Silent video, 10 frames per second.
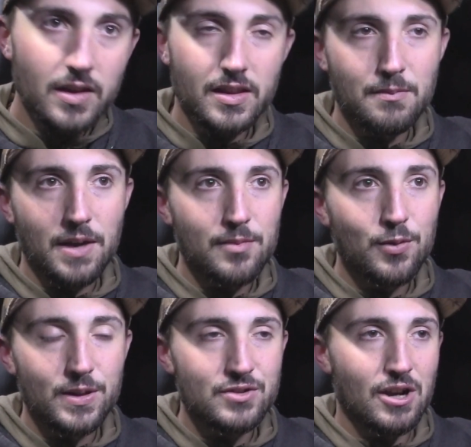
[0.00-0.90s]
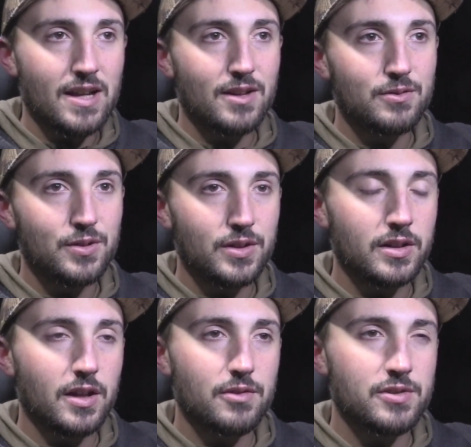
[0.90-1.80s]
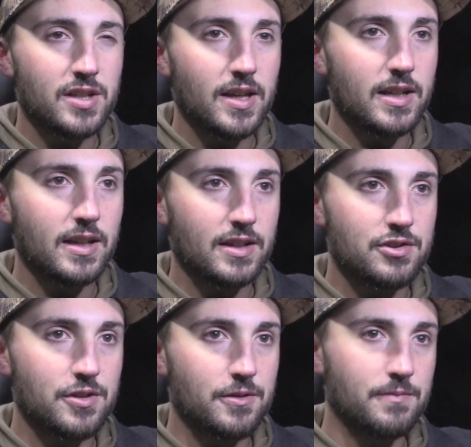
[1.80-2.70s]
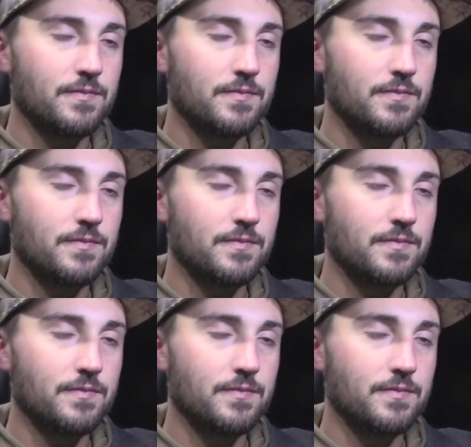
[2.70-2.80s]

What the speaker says: Then maybe we can try and go do it in another state next year.